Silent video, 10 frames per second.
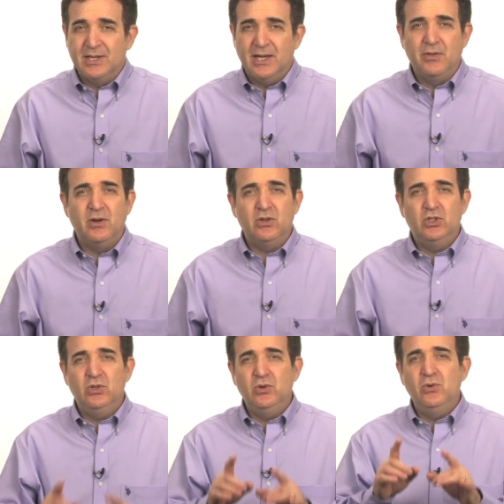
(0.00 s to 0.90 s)
Now, there are
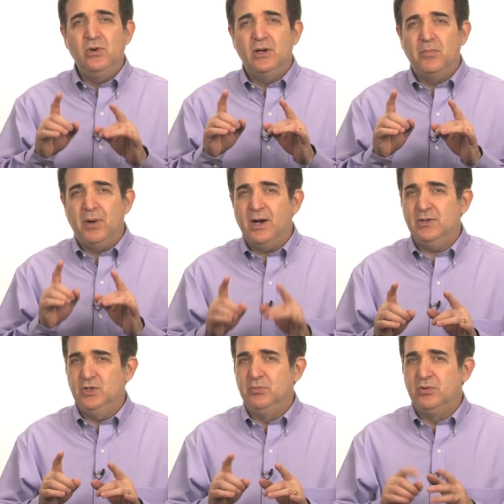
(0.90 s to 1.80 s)
two
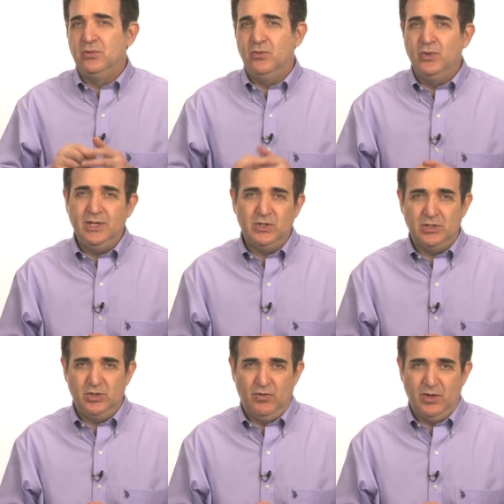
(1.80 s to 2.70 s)
possible
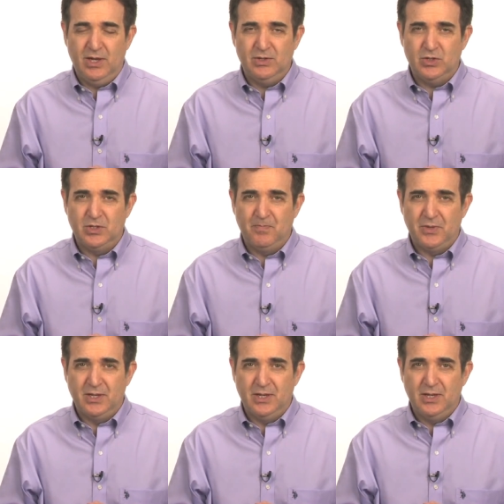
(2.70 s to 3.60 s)
reasons for this.
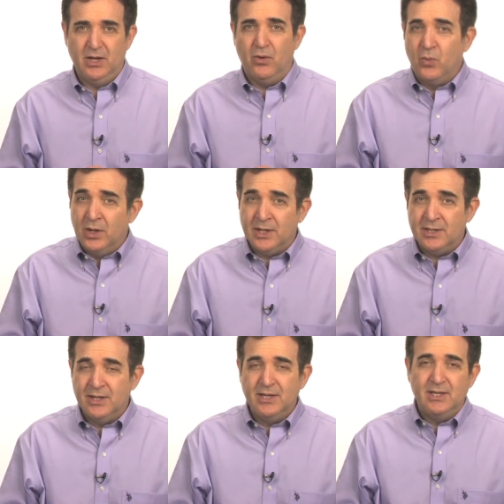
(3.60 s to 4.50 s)

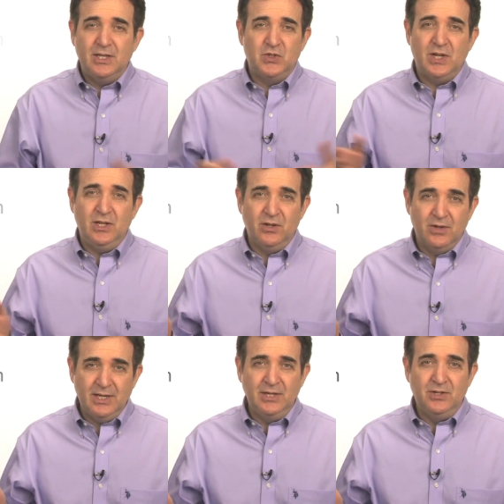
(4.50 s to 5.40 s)
One is that
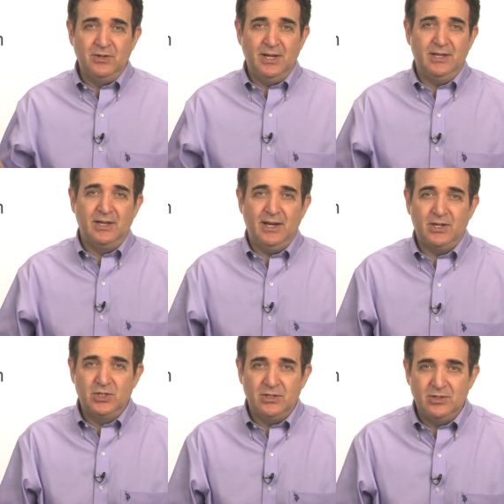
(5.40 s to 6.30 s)
your internet
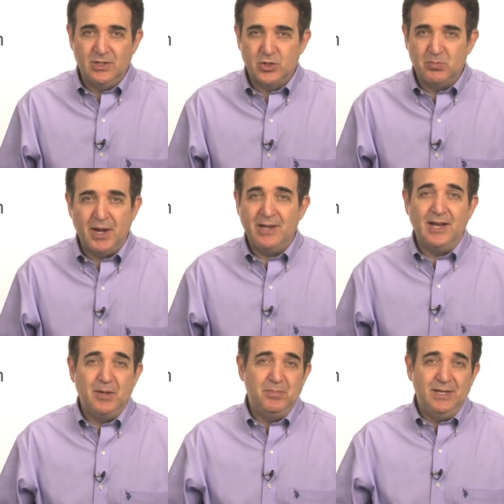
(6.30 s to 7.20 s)
connection just might
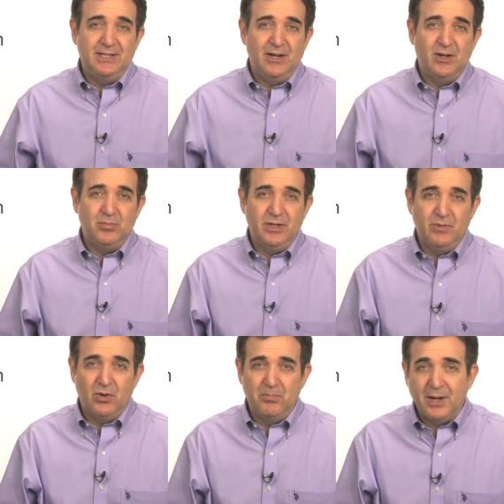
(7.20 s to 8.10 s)
not be terribly
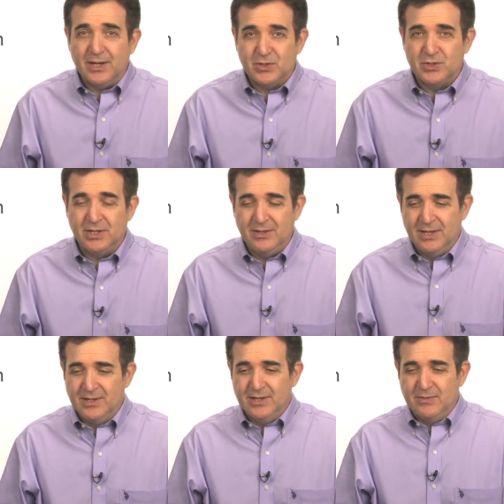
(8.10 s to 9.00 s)
robust, and,
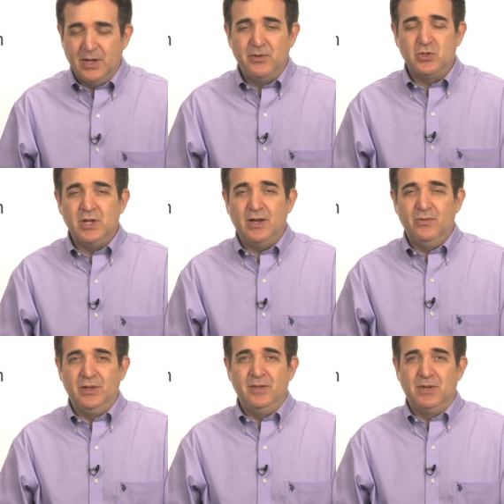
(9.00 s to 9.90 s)
well, there's not
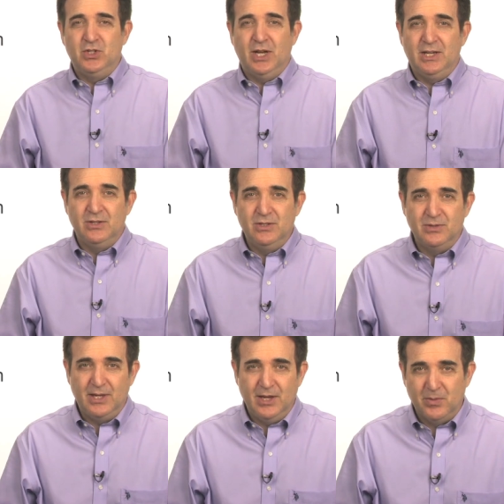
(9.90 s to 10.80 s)
really much I can
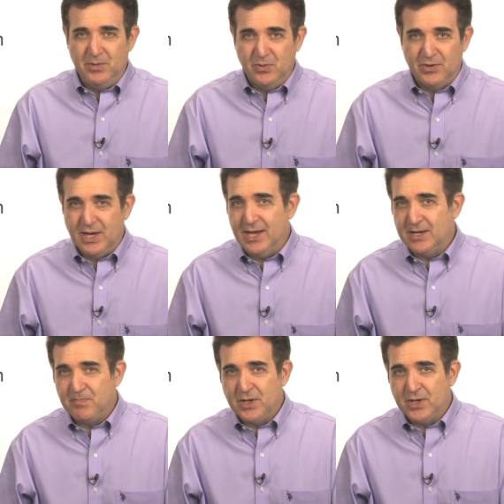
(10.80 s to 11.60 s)
do to help you with that.